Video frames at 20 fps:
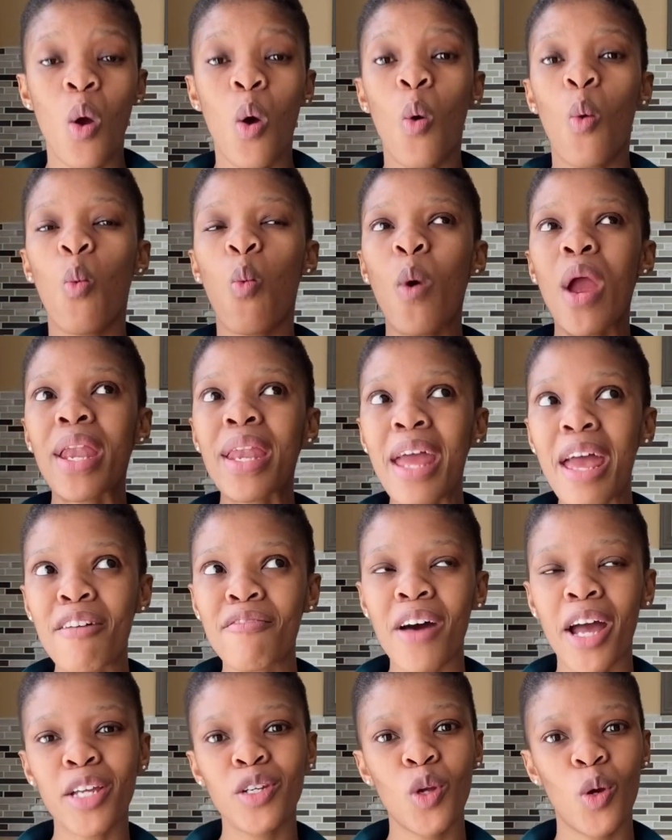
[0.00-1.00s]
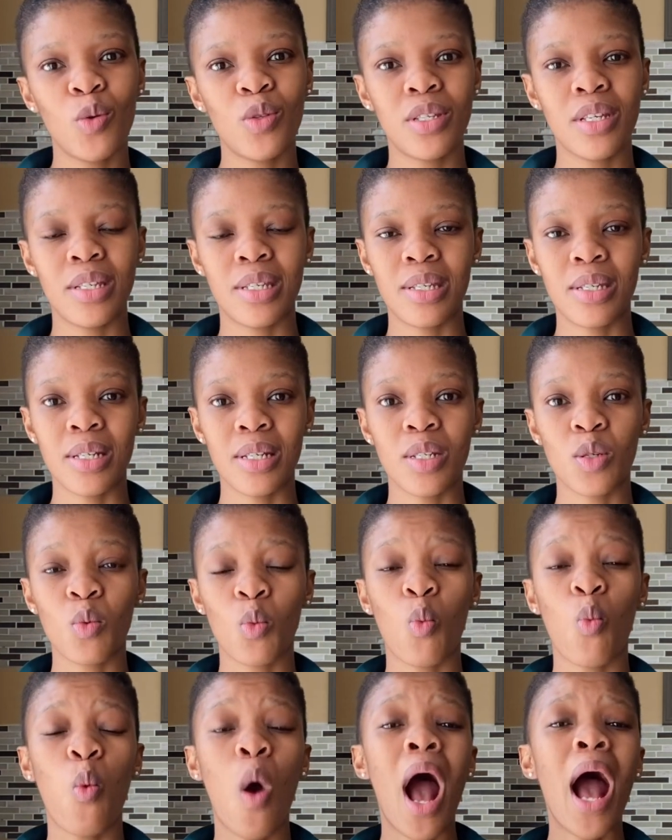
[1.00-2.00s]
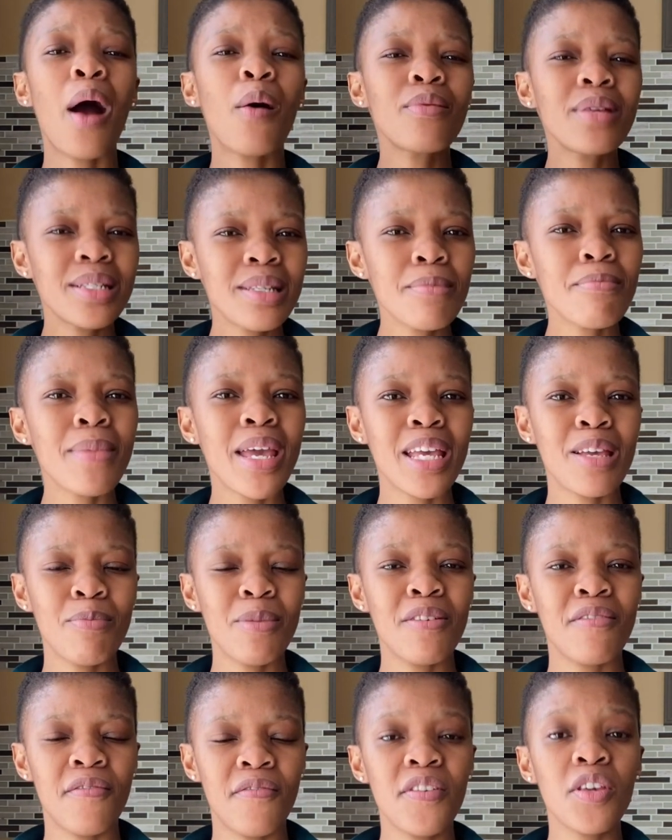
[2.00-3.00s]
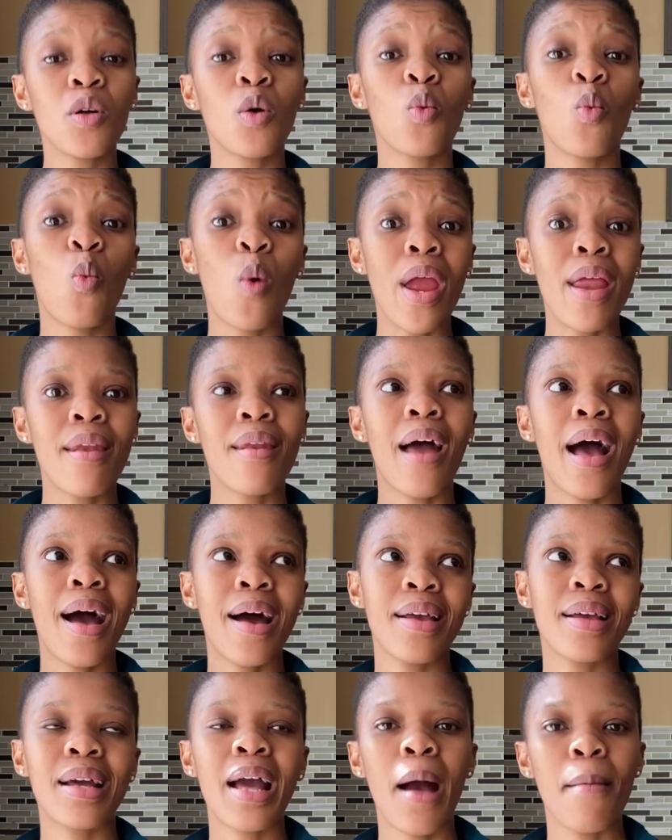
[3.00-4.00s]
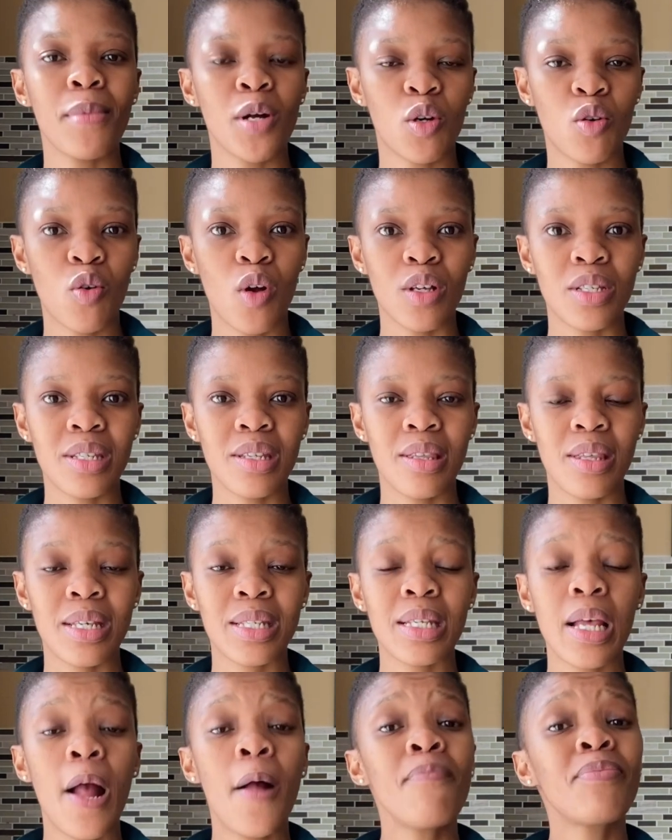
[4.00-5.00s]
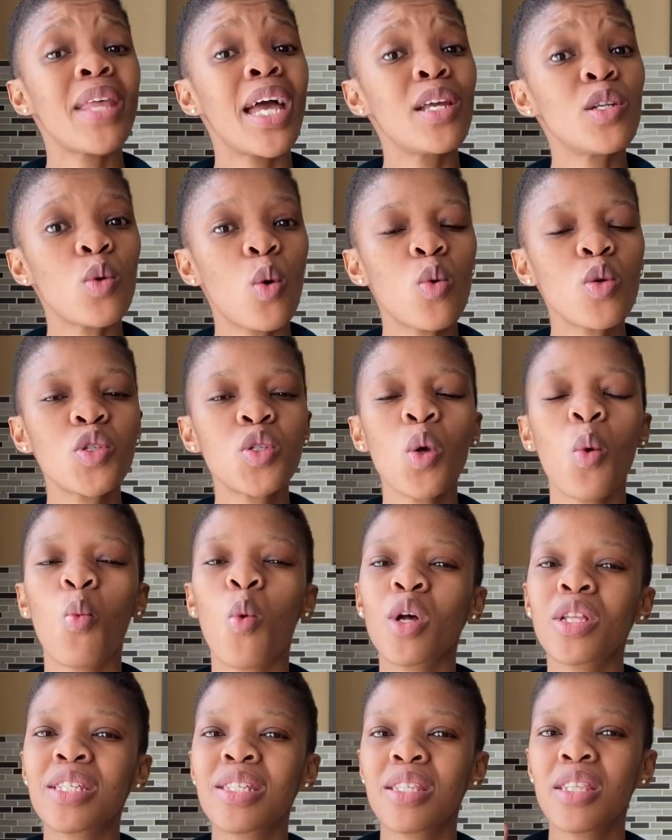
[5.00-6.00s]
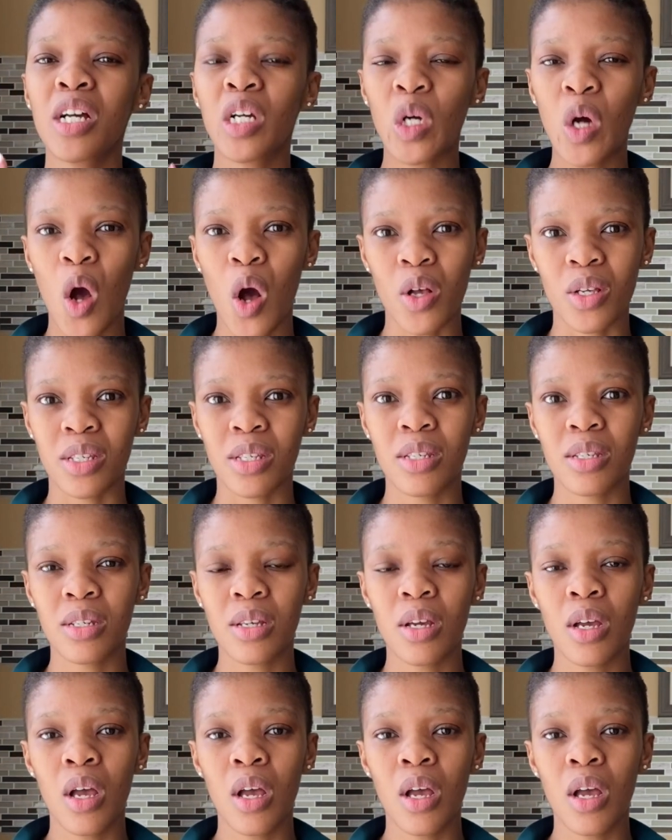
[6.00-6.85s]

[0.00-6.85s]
When have I noticed it? How does it make me feel when I come across this? And also, what's the cost?